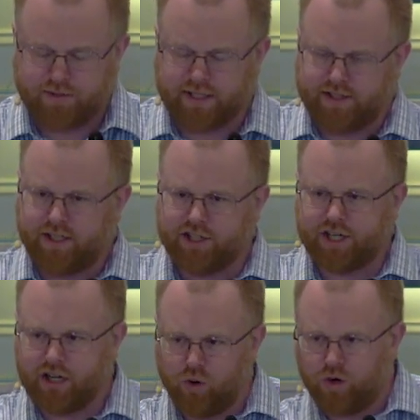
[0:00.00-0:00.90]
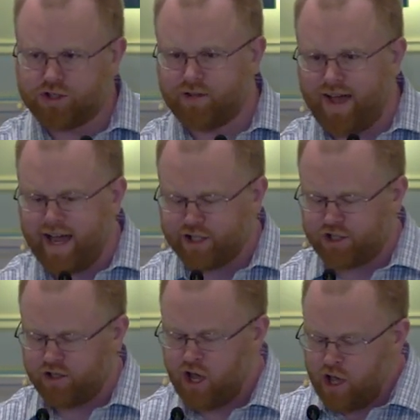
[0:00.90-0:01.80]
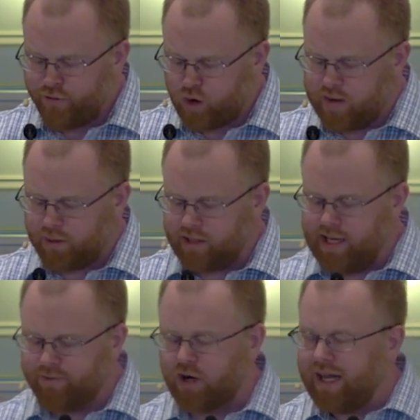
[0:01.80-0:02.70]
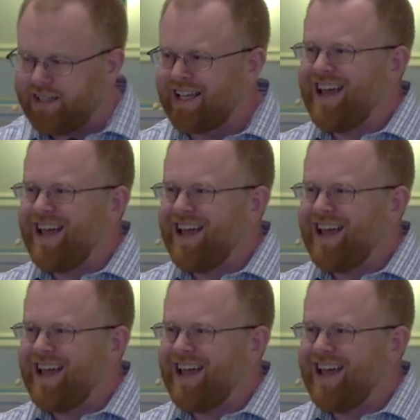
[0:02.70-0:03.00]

that such a course of action for a believer is